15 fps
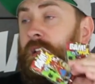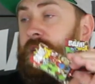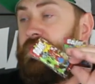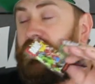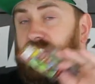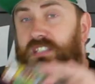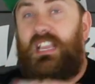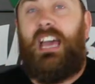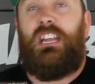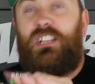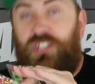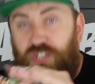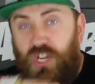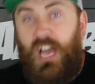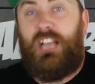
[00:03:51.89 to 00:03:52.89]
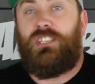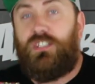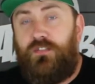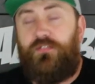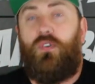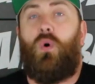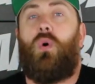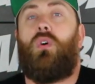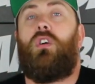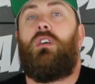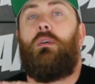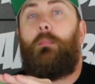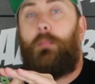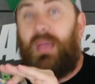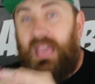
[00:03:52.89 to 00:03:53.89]
set just
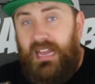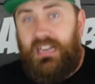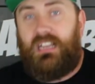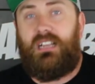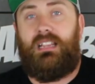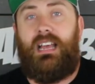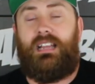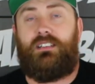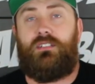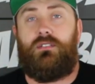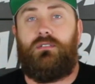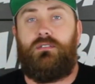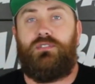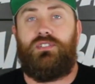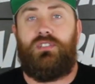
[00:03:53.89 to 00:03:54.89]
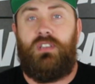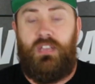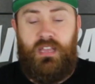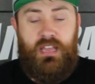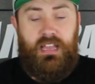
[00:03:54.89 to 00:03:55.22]
for pin collectors